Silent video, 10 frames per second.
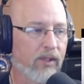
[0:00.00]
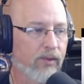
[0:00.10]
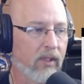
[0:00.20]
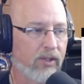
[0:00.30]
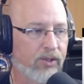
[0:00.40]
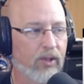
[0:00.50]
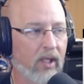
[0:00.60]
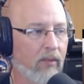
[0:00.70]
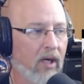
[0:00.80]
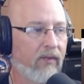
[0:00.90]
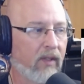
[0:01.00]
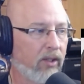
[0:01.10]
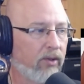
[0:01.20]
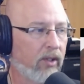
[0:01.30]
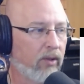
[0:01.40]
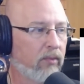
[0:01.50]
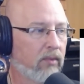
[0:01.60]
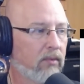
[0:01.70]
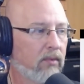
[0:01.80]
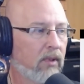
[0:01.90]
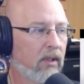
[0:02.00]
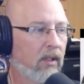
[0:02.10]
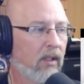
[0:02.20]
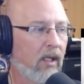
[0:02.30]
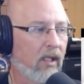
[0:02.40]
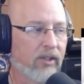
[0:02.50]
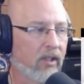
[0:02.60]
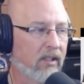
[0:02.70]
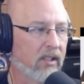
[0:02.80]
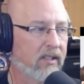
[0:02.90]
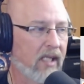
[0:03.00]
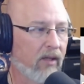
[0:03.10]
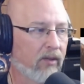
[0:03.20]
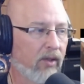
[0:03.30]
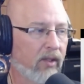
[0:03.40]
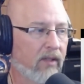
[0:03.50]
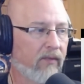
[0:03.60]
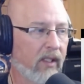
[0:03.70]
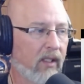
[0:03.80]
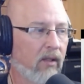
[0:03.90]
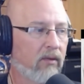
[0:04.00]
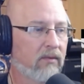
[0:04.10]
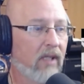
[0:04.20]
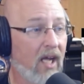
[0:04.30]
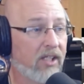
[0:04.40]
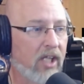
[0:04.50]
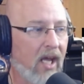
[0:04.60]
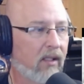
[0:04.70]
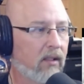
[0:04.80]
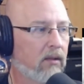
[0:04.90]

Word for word: when you stream off of YouTube. I should have just downloaded the video. Hi, Shaq.